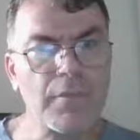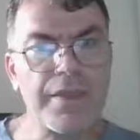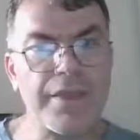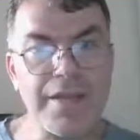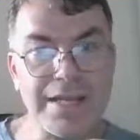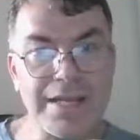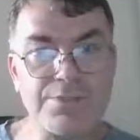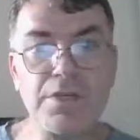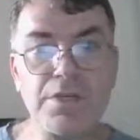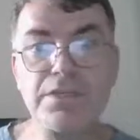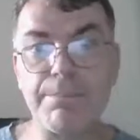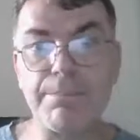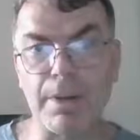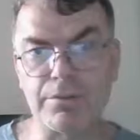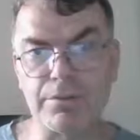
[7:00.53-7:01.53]
the next one is
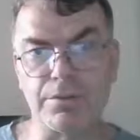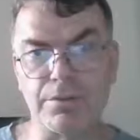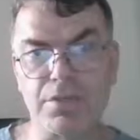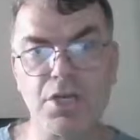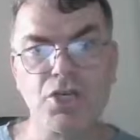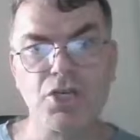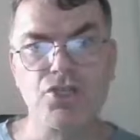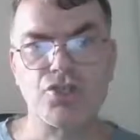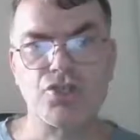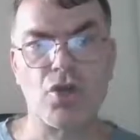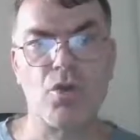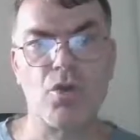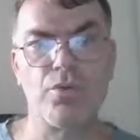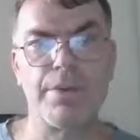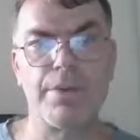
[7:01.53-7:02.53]
a button.
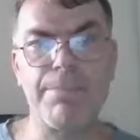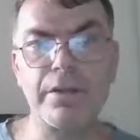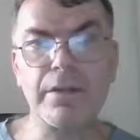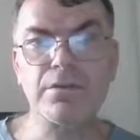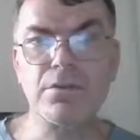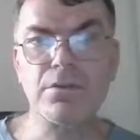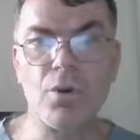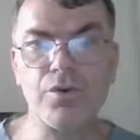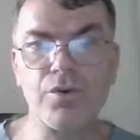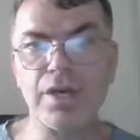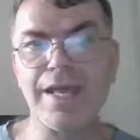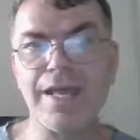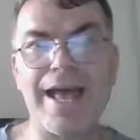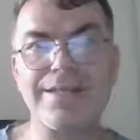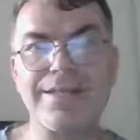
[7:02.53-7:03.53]
So the button
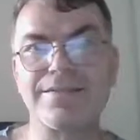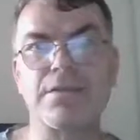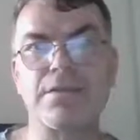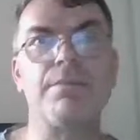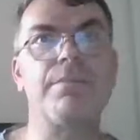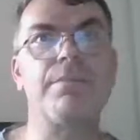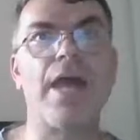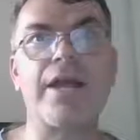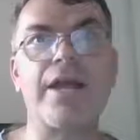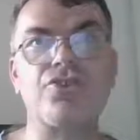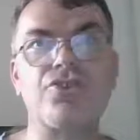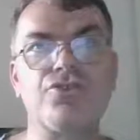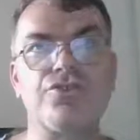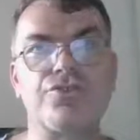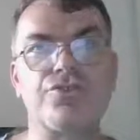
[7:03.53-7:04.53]
already has some
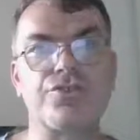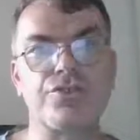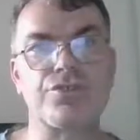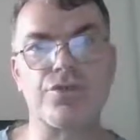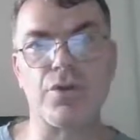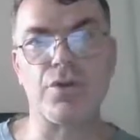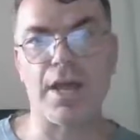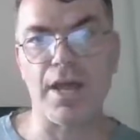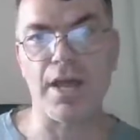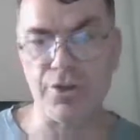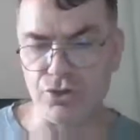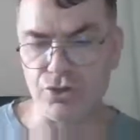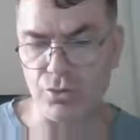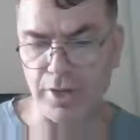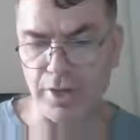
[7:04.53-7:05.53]
actions, connect,
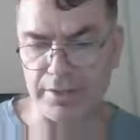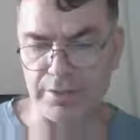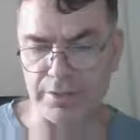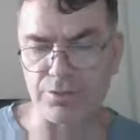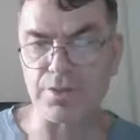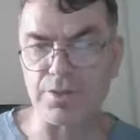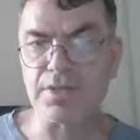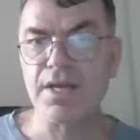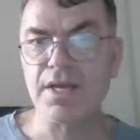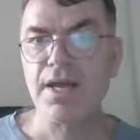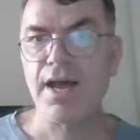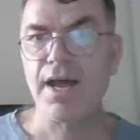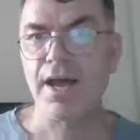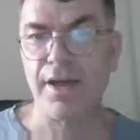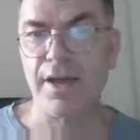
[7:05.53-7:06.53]
action connected to it.
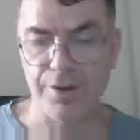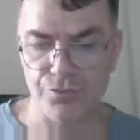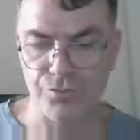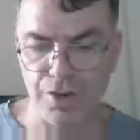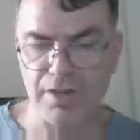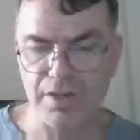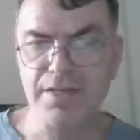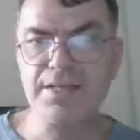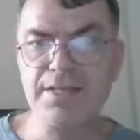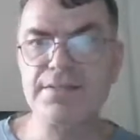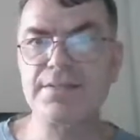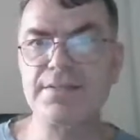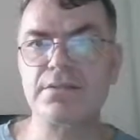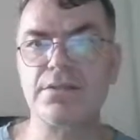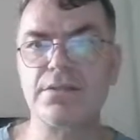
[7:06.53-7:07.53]
I run
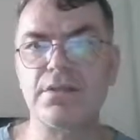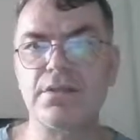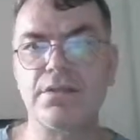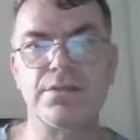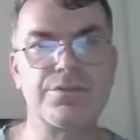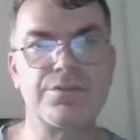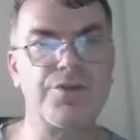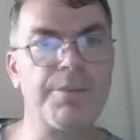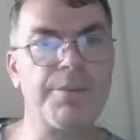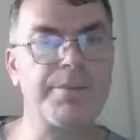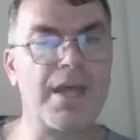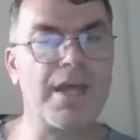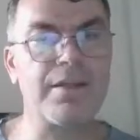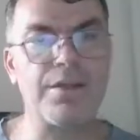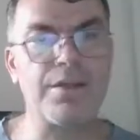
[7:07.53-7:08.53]
this uh, script
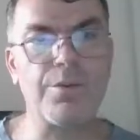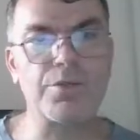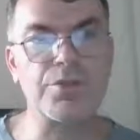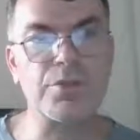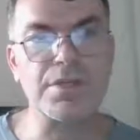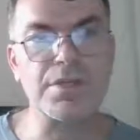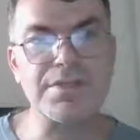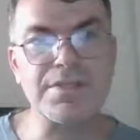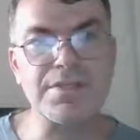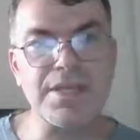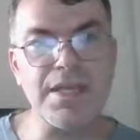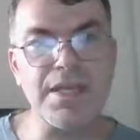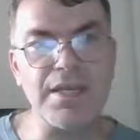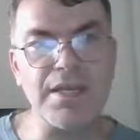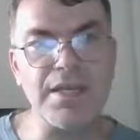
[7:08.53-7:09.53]
and uh, what you can
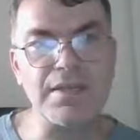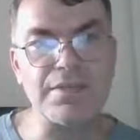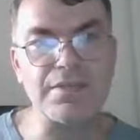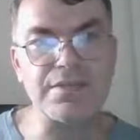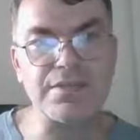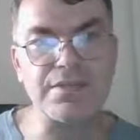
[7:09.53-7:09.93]
see is,